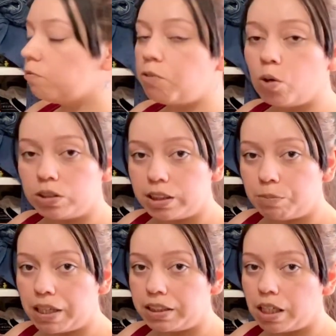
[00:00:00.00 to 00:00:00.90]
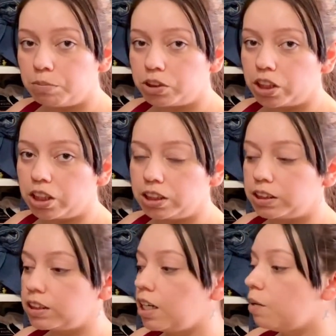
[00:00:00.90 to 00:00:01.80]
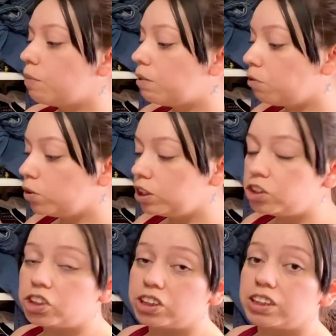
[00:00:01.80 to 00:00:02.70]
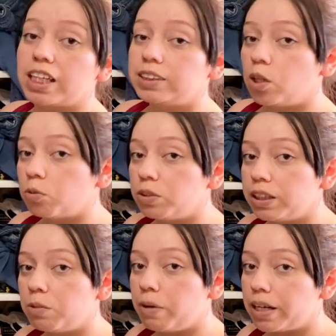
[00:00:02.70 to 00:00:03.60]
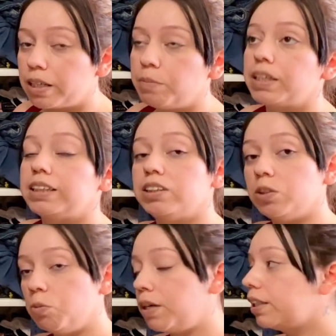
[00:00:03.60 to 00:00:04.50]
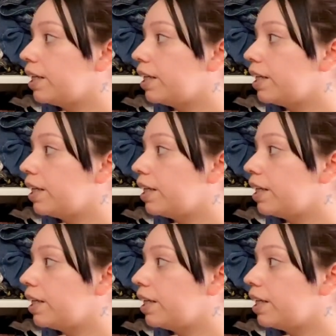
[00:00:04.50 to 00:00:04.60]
folded button-up shirts, my folded shirts that I don't really wear but I still want to